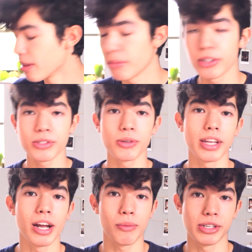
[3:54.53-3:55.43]
the middle school
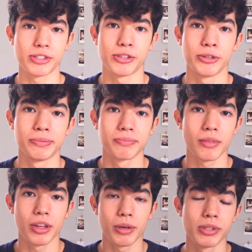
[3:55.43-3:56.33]
that I went to.
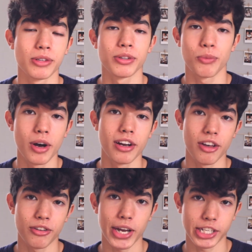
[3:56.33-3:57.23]
There was only one
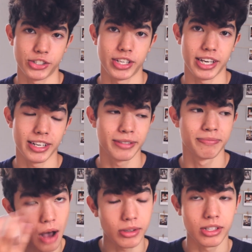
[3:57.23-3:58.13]
other Asian kid.
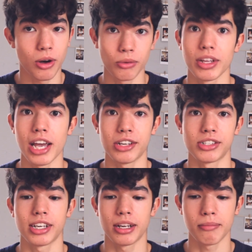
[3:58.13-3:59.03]
I was the only
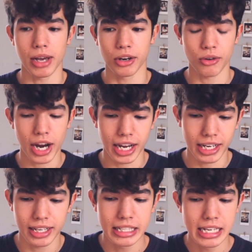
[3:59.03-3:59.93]
Asian kid in my
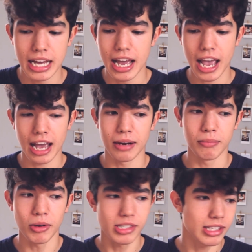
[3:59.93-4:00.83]
grade, and
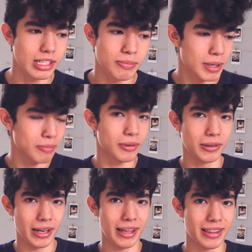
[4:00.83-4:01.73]
most of these
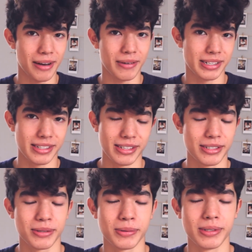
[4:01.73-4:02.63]
people that went to these
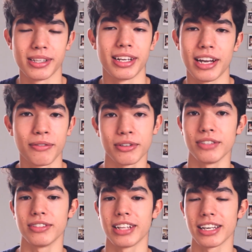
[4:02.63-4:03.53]
schools had never
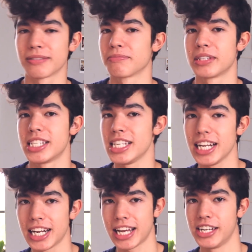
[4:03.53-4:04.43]
even like seen an